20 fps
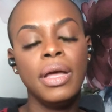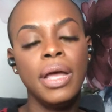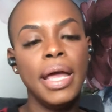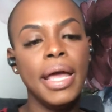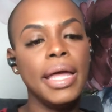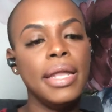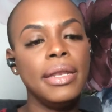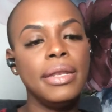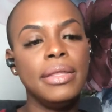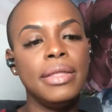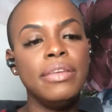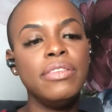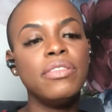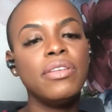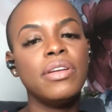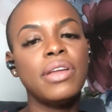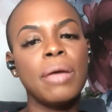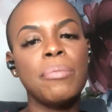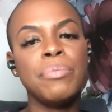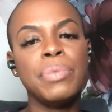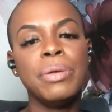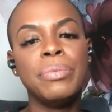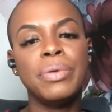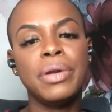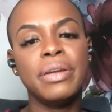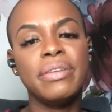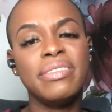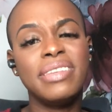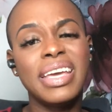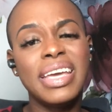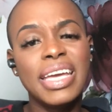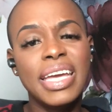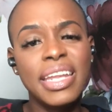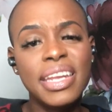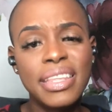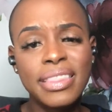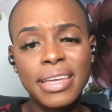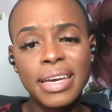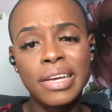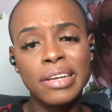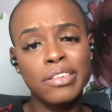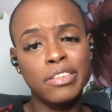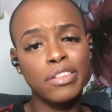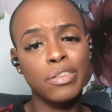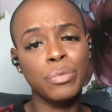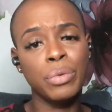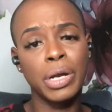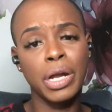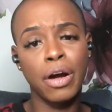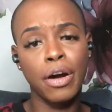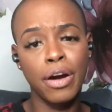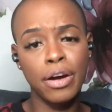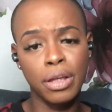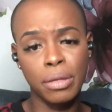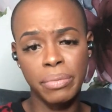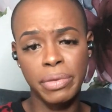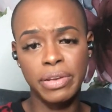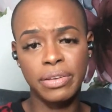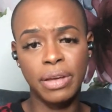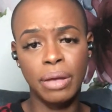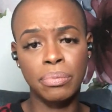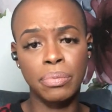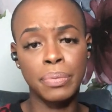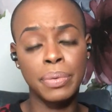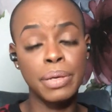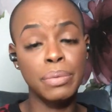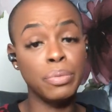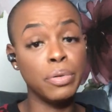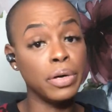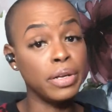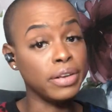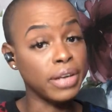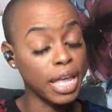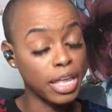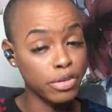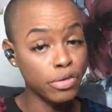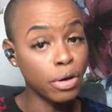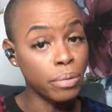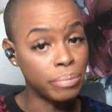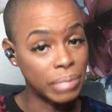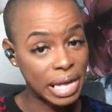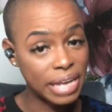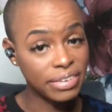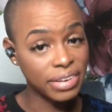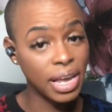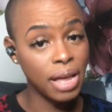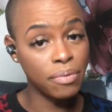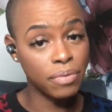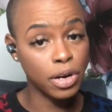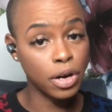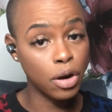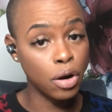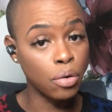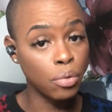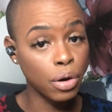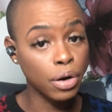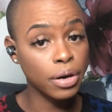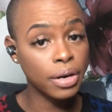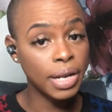And these are the type of people that say anything just to win an argument type of people. And can you imagine having a coworker